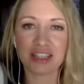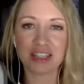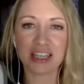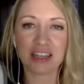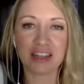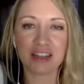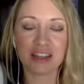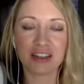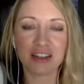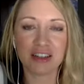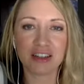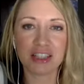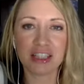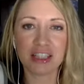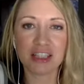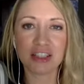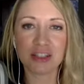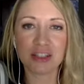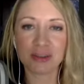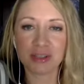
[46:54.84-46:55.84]
can, and I'll
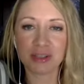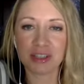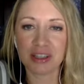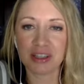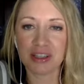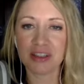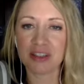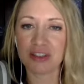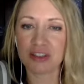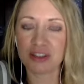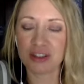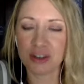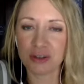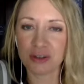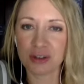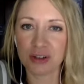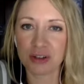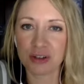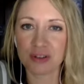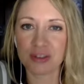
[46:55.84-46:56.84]
link to it in the show
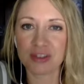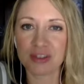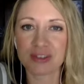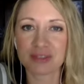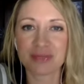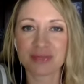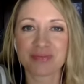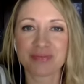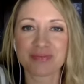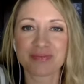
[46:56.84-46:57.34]
notes. Oh,